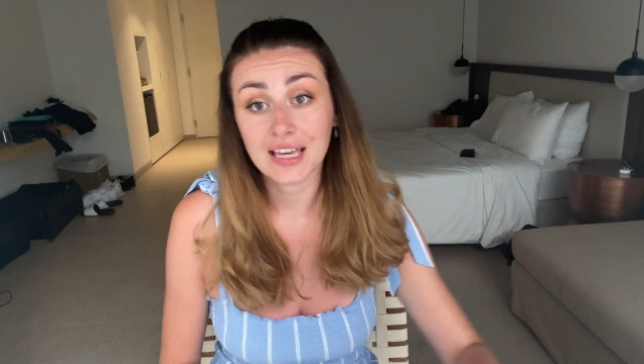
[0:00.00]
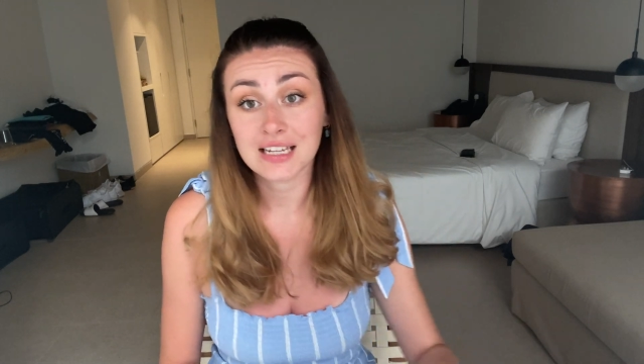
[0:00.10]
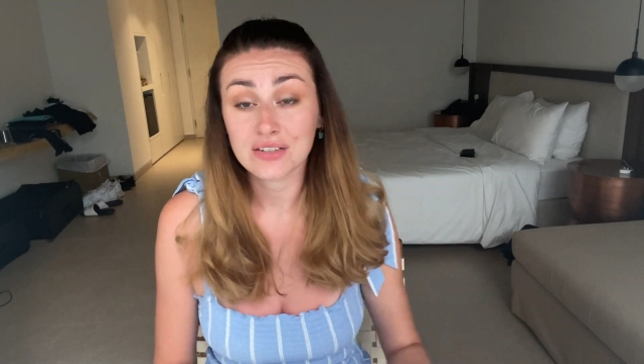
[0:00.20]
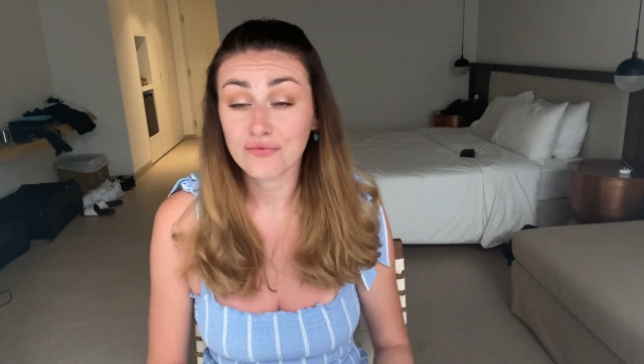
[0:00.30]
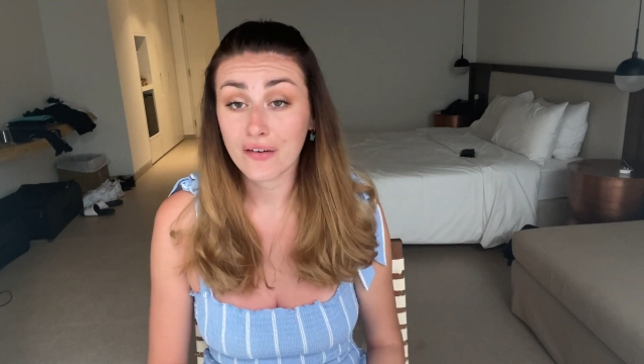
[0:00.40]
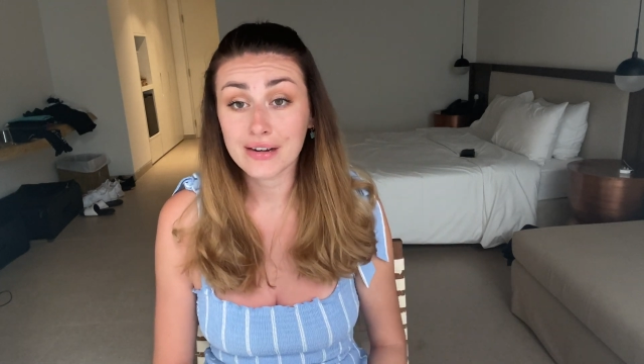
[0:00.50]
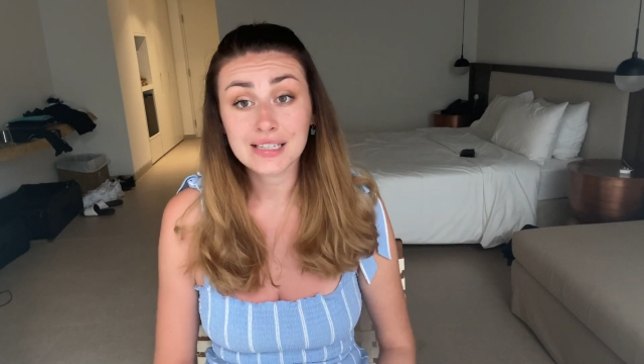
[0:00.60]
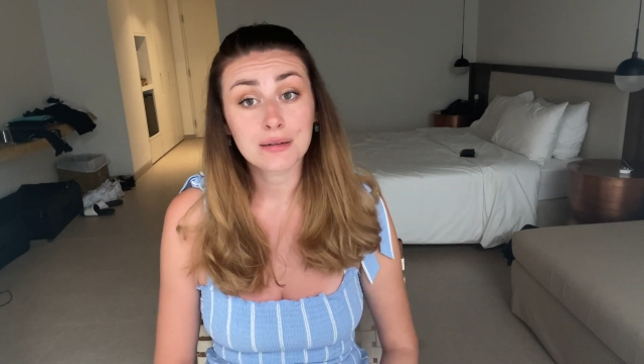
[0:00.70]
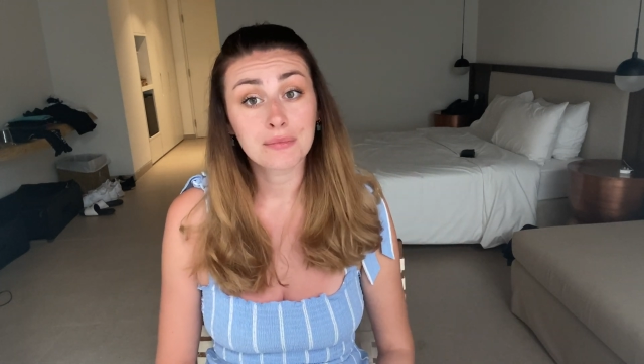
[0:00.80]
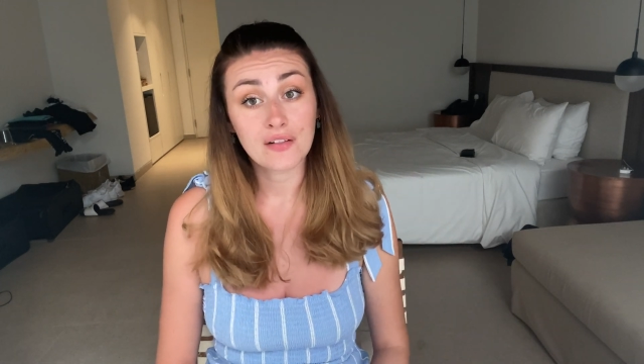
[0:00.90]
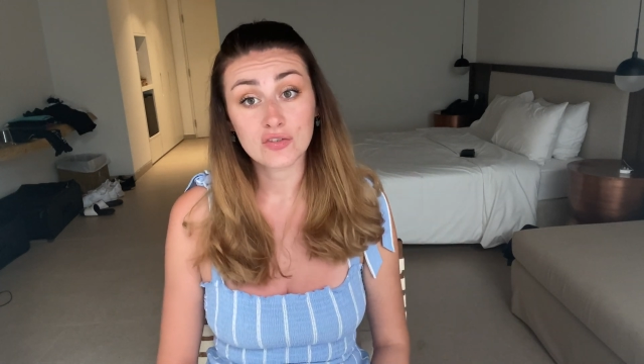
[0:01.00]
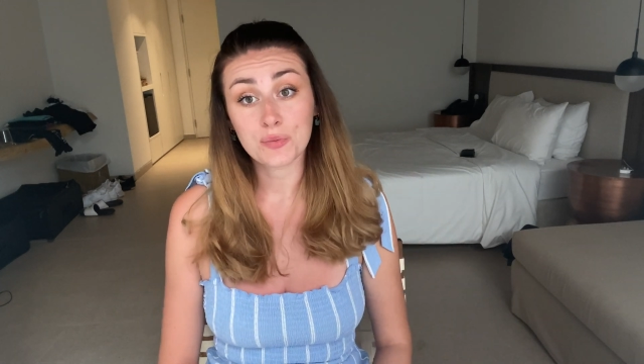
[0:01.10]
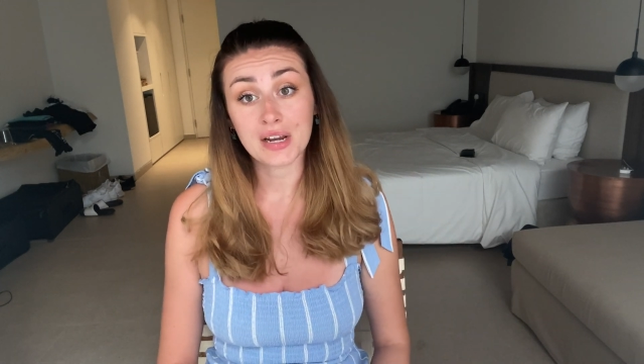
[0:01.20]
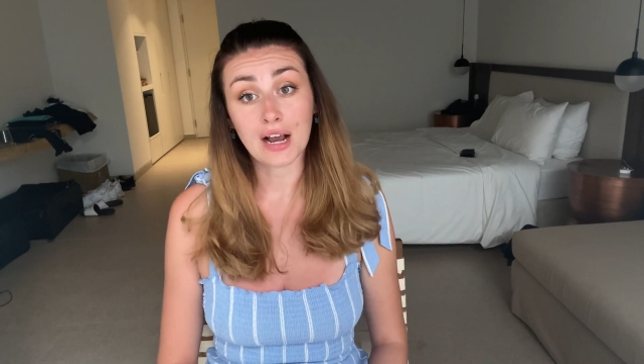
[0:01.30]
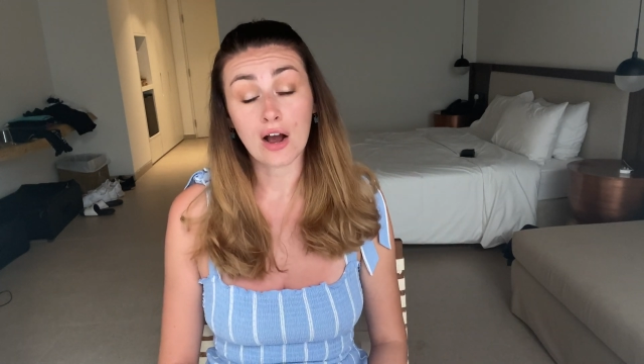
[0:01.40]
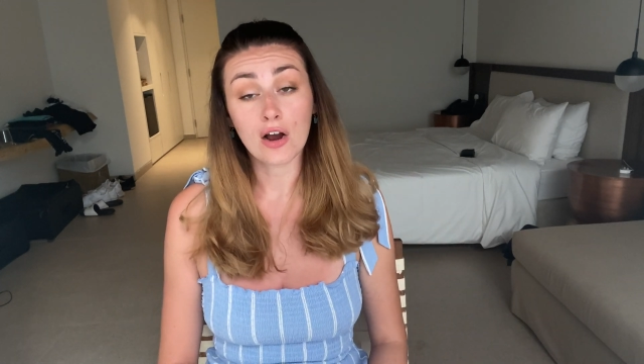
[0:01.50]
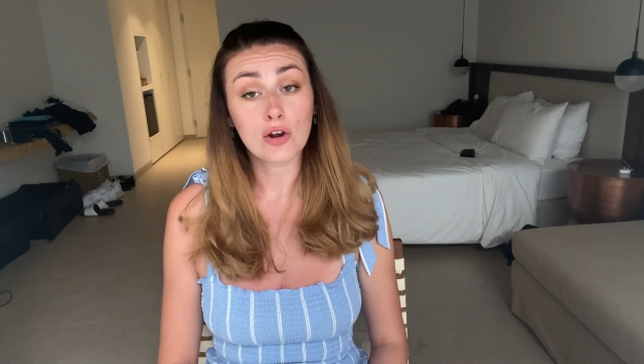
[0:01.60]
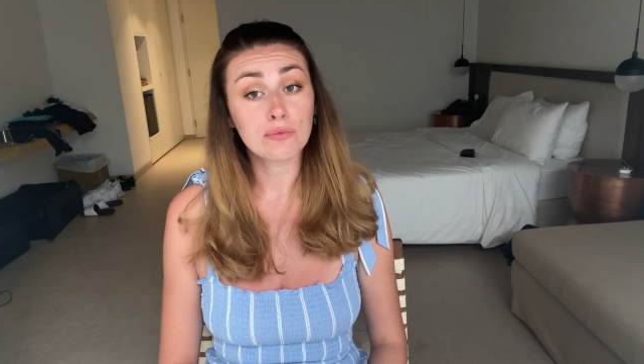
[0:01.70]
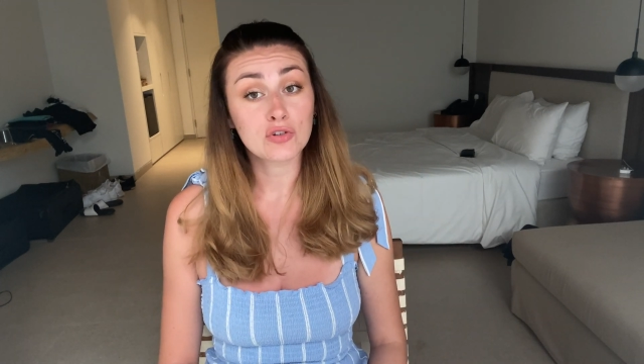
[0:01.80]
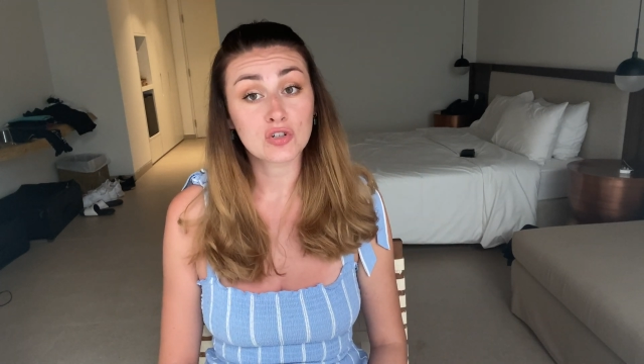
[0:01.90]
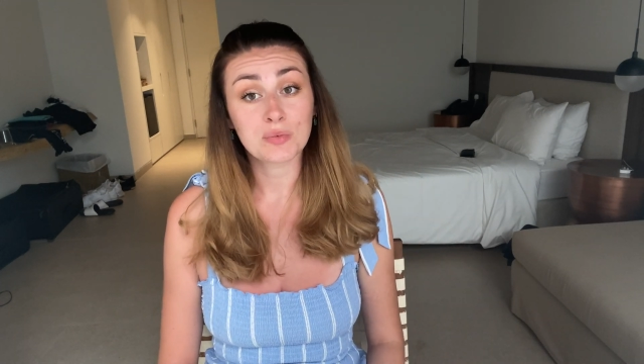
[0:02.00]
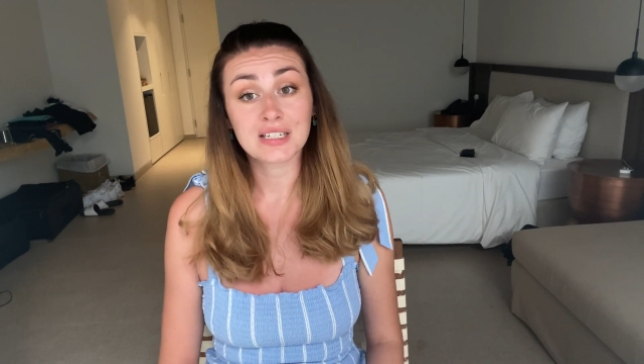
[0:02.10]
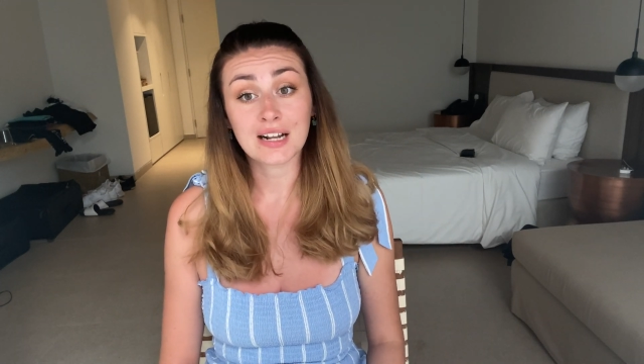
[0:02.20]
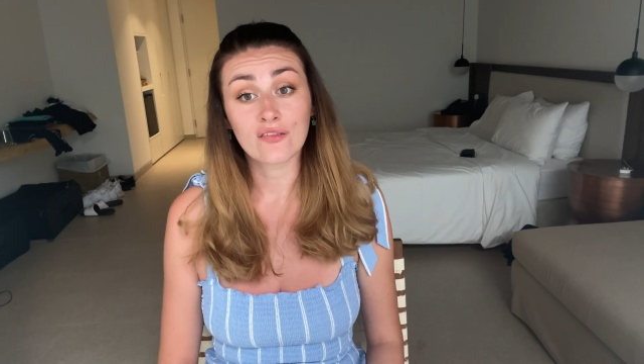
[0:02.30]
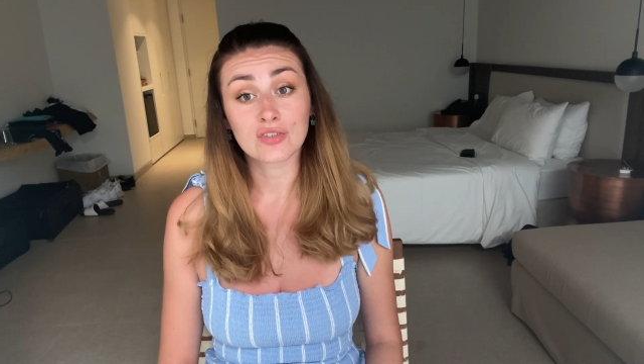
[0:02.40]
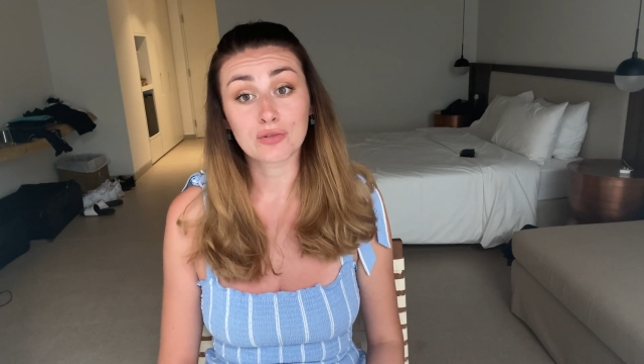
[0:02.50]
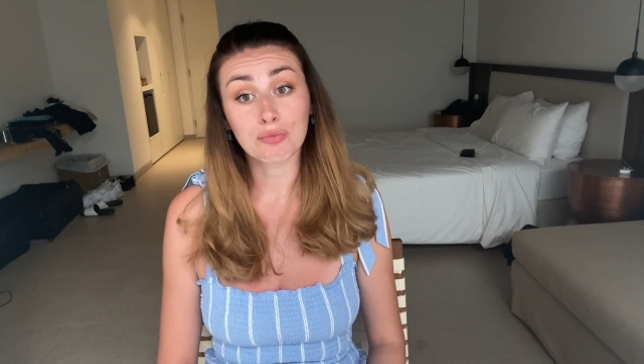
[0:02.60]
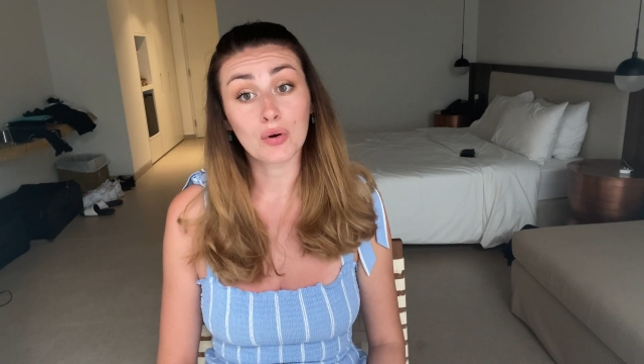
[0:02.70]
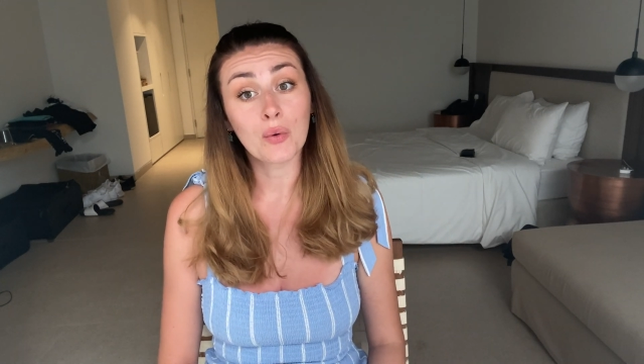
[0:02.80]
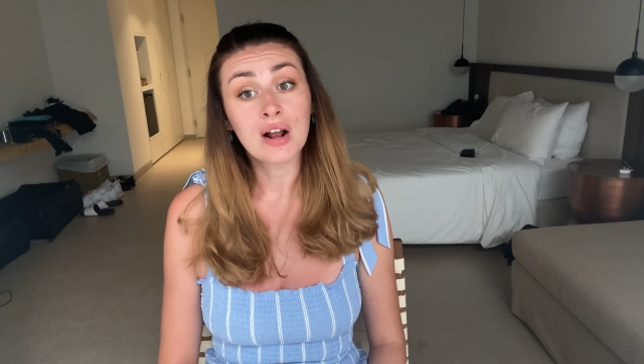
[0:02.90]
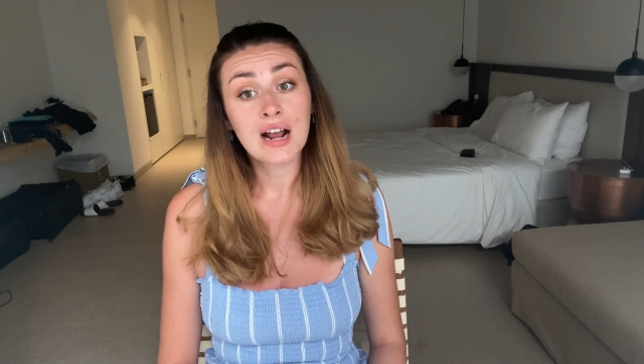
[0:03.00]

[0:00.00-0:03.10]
It's very similar to being at home. You just be sensible